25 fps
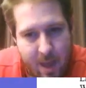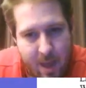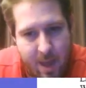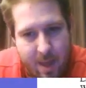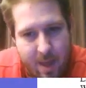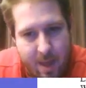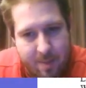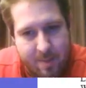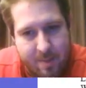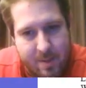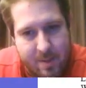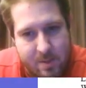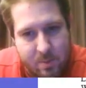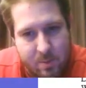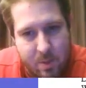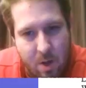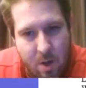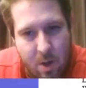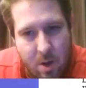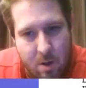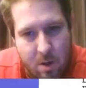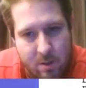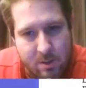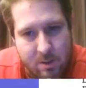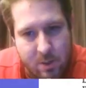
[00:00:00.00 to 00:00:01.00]
And this one
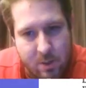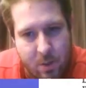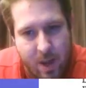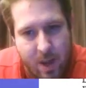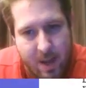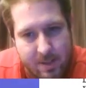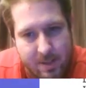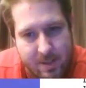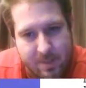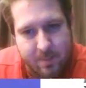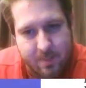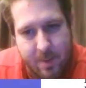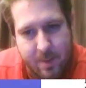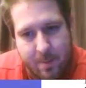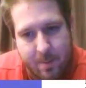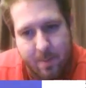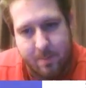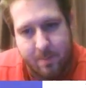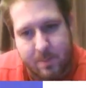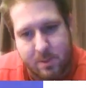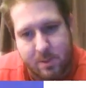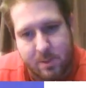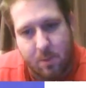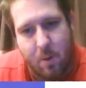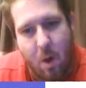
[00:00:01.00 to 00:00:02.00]
also has a
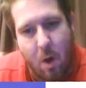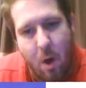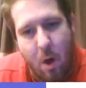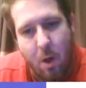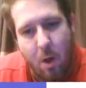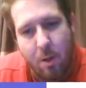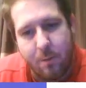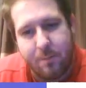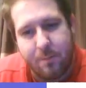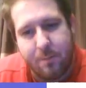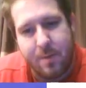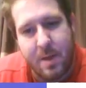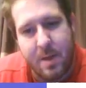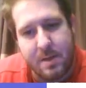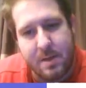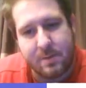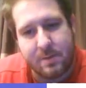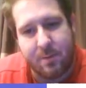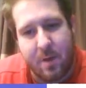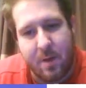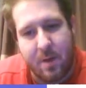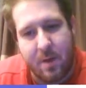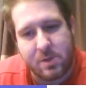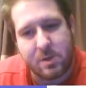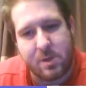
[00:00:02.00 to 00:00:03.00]
minimum. So all of these
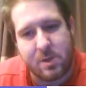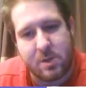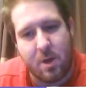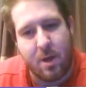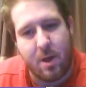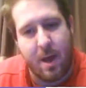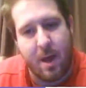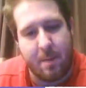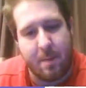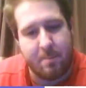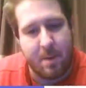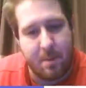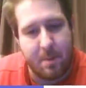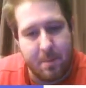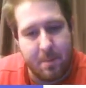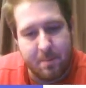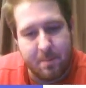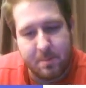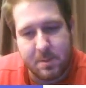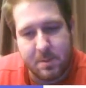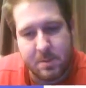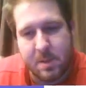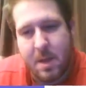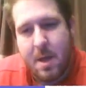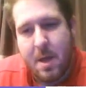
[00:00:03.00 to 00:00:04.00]
functions all have
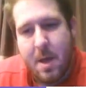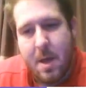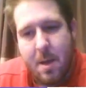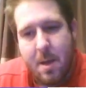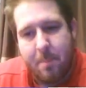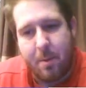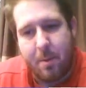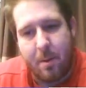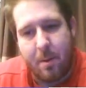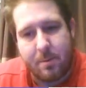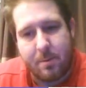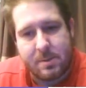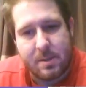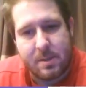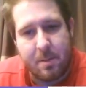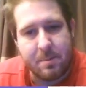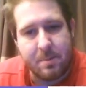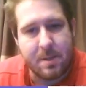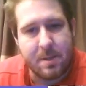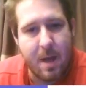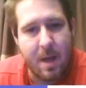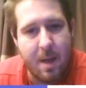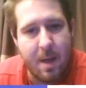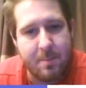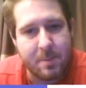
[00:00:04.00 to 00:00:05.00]
minimums, but
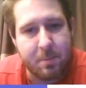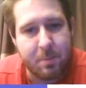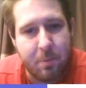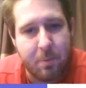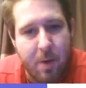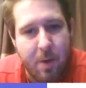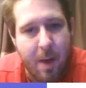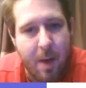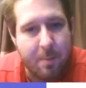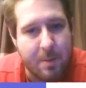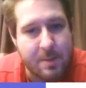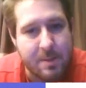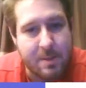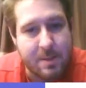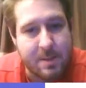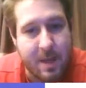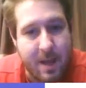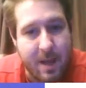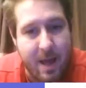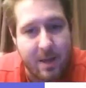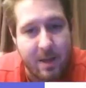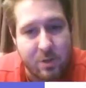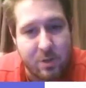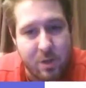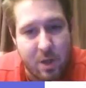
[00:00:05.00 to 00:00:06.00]
sometimes parabolas
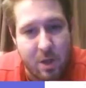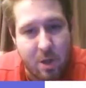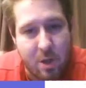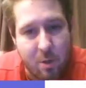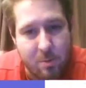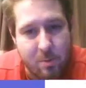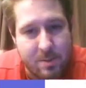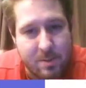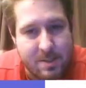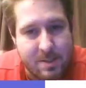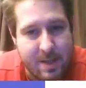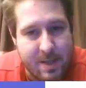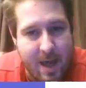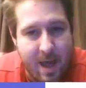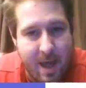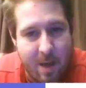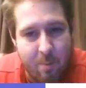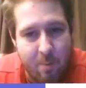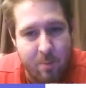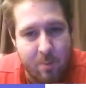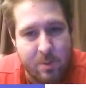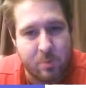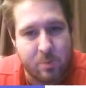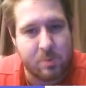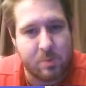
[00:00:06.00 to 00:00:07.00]
can actually go
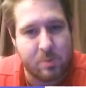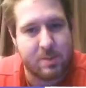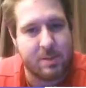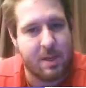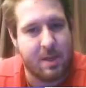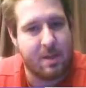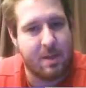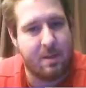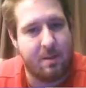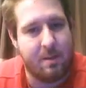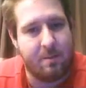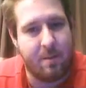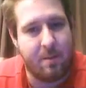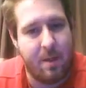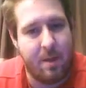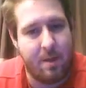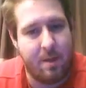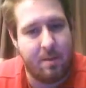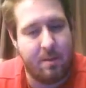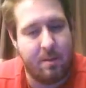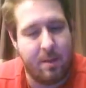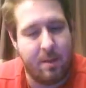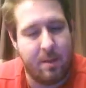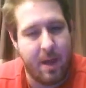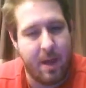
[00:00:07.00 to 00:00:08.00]
down, which we'll see
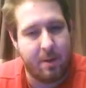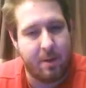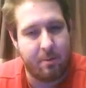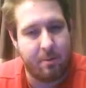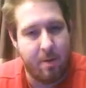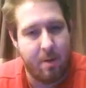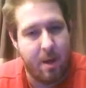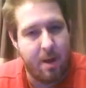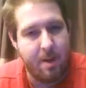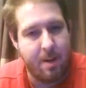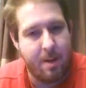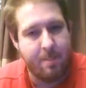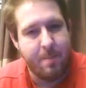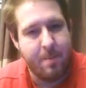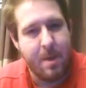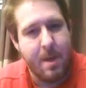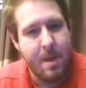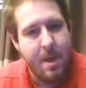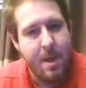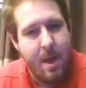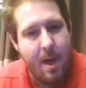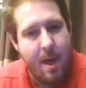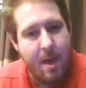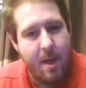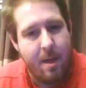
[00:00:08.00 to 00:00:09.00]
in later on,
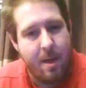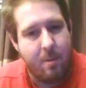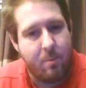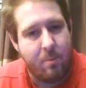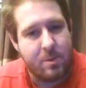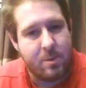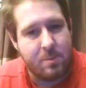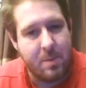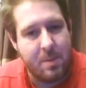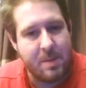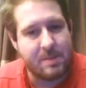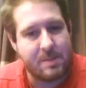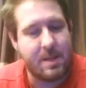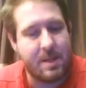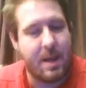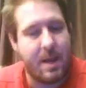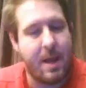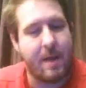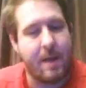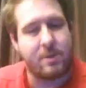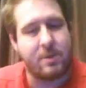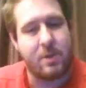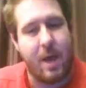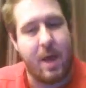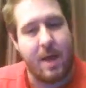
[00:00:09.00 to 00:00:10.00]
and which means that it
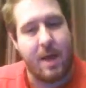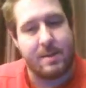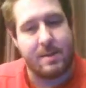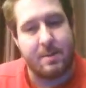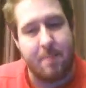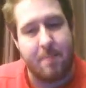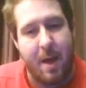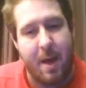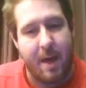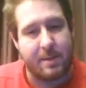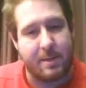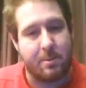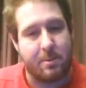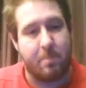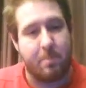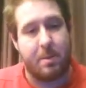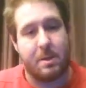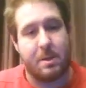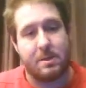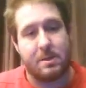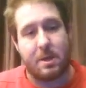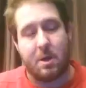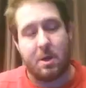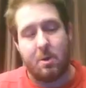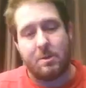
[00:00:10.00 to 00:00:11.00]
actually has a maximum
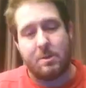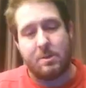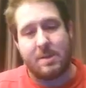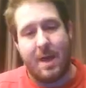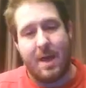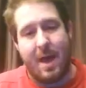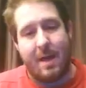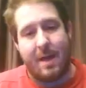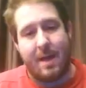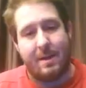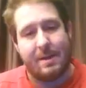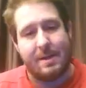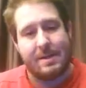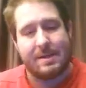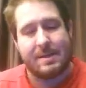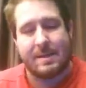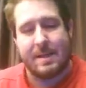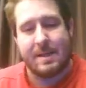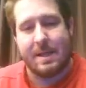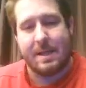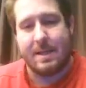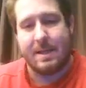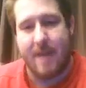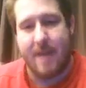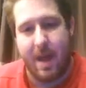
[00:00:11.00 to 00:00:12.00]
because it goes
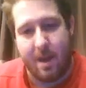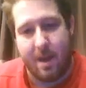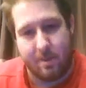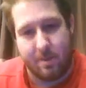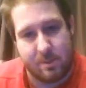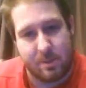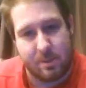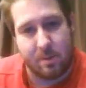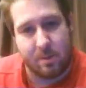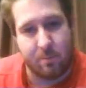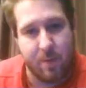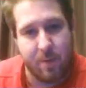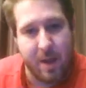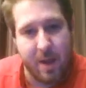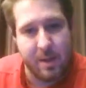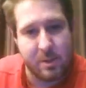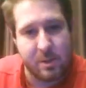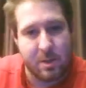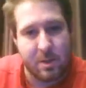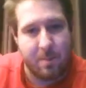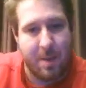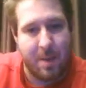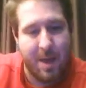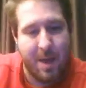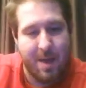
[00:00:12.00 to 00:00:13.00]
endlessly down. So the
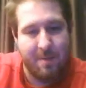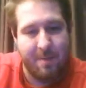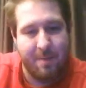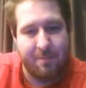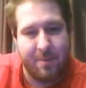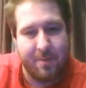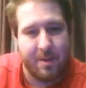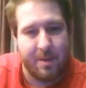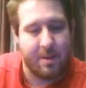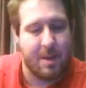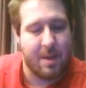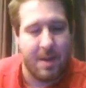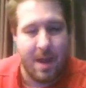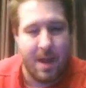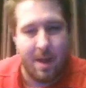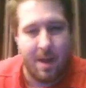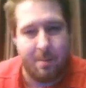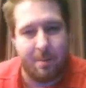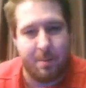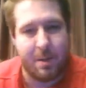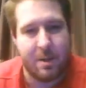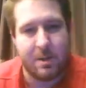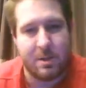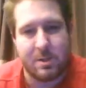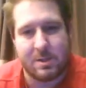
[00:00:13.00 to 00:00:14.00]
range can be infinitely
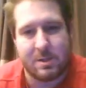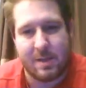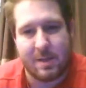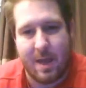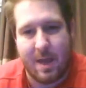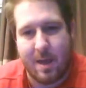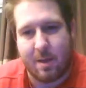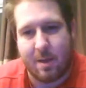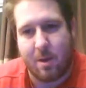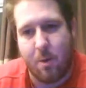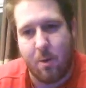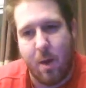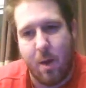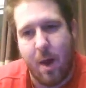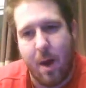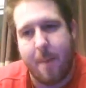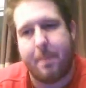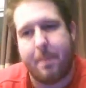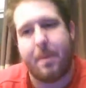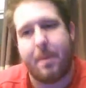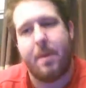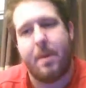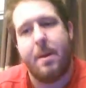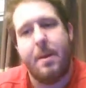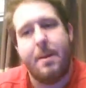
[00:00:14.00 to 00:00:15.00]
down, but it just can't go
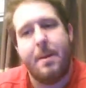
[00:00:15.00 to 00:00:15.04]
up.